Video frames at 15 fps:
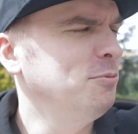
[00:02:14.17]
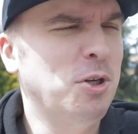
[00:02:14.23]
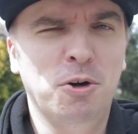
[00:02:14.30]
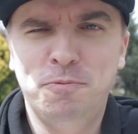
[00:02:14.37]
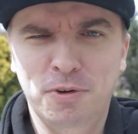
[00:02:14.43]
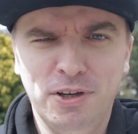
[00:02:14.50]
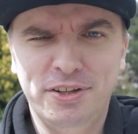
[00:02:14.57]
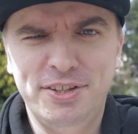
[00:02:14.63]

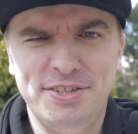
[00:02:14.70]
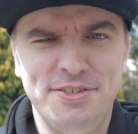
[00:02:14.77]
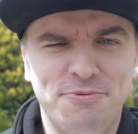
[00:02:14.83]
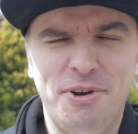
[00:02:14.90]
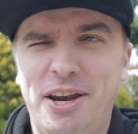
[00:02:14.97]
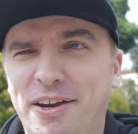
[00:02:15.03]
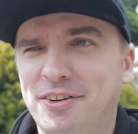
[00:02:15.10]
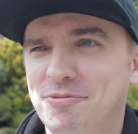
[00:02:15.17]
Hopefully it doesn't
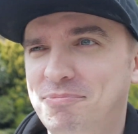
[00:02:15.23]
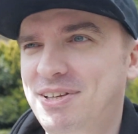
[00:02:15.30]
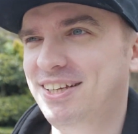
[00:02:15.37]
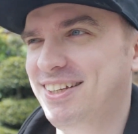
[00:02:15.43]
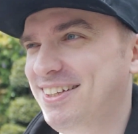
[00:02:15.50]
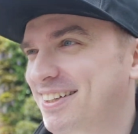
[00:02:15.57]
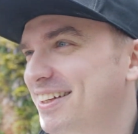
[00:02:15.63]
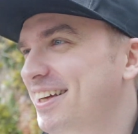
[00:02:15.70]
rain.
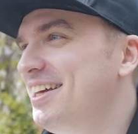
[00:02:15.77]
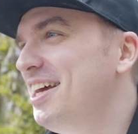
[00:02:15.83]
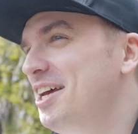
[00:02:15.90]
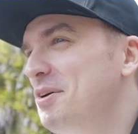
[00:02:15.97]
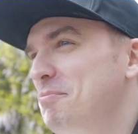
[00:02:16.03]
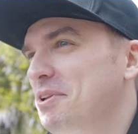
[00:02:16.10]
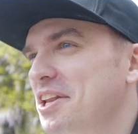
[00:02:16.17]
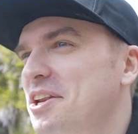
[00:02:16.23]

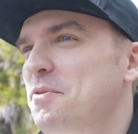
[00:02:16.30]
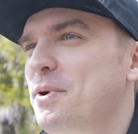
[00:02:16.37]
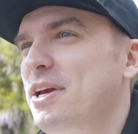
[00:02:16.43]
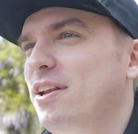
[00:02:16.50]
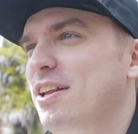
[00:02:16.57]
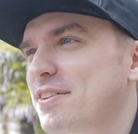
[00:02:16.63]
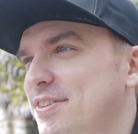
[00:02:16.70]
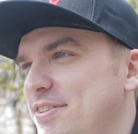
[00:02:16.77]
But anyway,
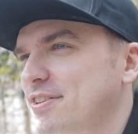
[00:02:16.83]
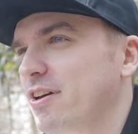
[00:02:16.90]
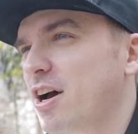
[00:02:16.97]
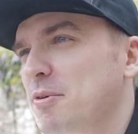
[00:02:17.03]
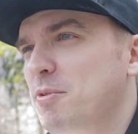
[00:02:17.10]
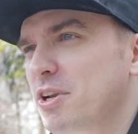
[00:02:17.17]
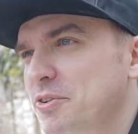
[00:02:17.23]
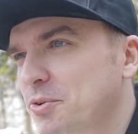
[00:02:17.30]

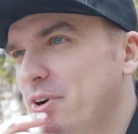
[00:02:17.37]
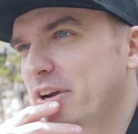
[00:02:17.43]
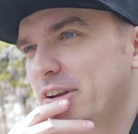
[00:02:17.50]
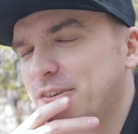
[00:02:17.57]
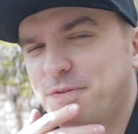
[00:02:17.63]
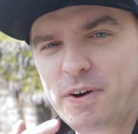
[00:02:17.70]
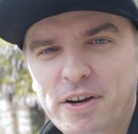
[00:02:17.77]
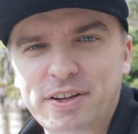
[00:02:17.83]
I'm gonna try
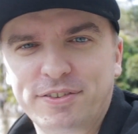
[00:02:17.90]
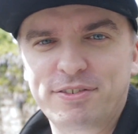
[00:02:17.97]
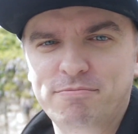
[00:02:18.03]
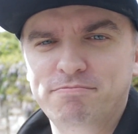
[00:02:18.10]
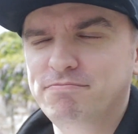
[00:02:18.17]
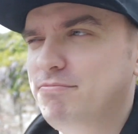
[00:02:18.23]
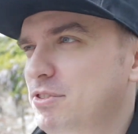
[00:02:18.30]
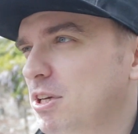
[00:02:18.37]
and find
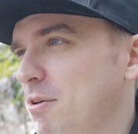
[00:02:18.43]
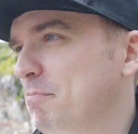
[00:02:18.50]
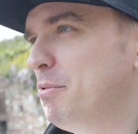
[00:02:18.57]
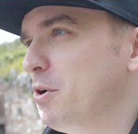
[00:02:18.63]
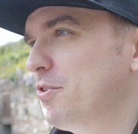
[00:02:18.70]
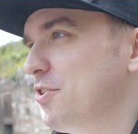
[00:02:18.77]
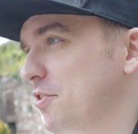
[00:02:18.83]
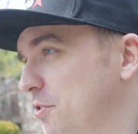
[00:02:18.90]
some
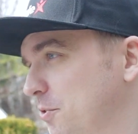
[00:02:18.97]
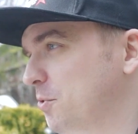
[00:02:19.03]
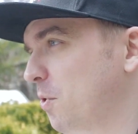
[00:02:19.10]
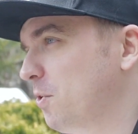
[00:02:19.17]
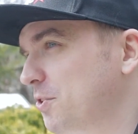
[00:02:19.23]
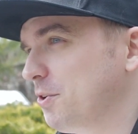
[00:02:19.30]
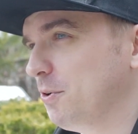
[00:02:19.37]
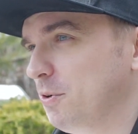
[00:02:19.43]
person to
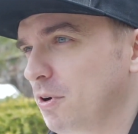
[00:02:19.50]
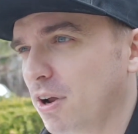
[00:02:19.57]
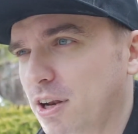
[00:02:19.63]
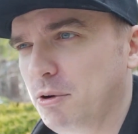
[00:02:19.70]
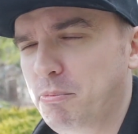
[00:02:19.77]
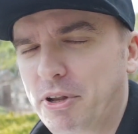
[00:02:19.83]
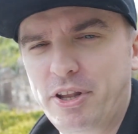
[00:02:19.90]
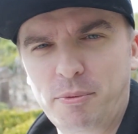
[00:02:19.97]
talk to a
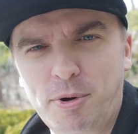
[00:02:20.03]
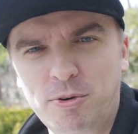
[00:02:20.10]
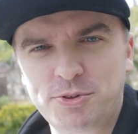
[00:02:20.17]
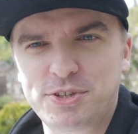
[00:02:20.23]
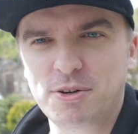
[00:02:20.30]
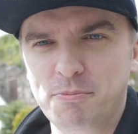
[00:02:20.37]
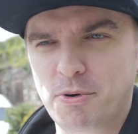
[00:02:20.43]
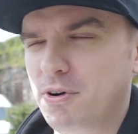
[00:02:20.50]
little bit about
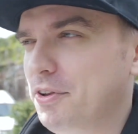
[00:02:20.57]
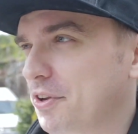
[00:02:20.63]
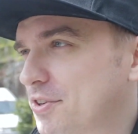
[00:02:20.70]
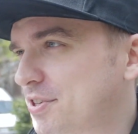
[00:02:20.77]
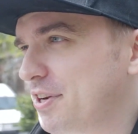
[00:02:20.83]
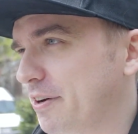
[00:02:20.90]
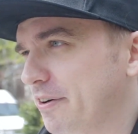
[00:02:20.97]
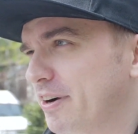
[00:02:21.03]
some
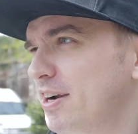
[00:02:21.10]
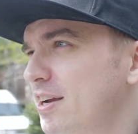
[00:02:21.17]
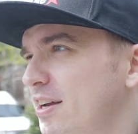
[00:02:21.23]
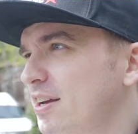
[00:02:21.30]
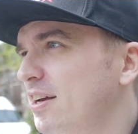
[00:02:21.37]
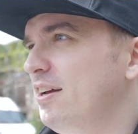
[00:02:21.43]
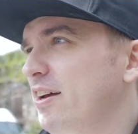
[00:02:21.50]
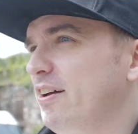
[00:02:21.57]
products here.
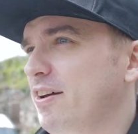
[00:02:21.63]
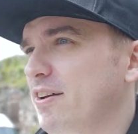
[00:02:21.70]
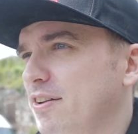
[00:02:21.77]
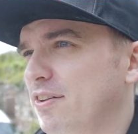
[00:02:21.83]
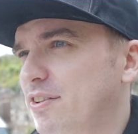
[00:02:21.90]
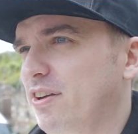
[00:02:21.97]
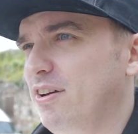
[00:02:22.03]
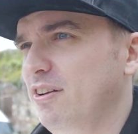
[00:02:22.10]

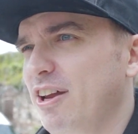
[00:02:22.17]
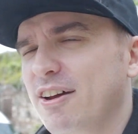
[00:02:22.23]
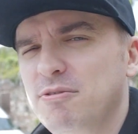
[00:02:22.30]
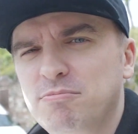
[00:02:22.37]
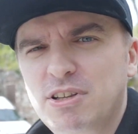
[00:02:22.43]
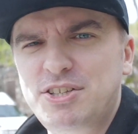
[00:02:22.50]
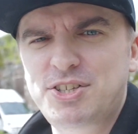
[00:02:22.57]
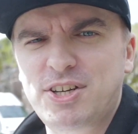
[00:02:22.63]
And yeah,
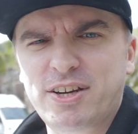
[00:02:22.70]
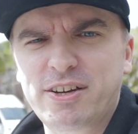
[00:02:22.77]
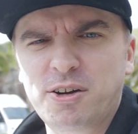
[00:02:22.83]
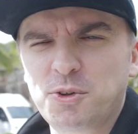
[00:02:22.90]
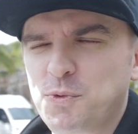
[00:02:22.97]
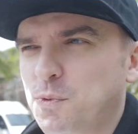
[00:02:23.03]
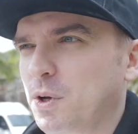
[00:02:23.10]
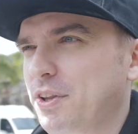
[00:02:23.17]
let's check
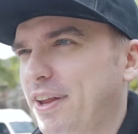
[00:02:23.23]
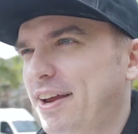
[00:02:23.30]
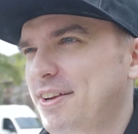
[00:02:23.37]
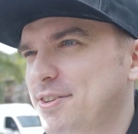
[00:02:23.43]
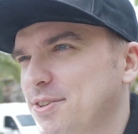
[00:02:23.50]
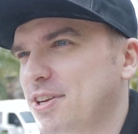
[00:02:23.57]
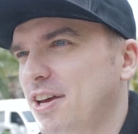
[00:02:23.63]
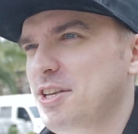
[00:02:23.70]
out what
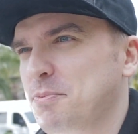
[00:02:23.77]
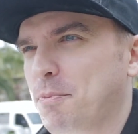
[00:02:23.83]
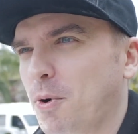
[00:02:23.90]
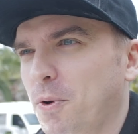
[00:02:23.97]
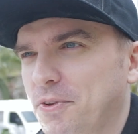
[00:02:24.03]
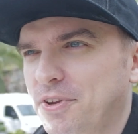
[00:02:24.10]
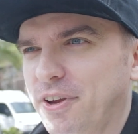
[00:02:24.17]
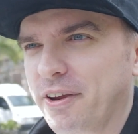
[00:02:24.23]
ASUS has
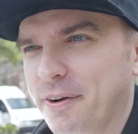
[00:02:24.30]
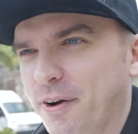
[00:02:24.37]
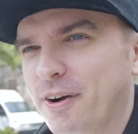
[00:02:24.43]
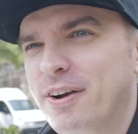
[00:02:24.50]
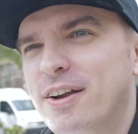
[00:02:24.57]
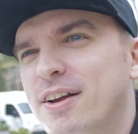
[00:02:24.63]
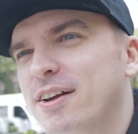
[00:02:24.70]
brought here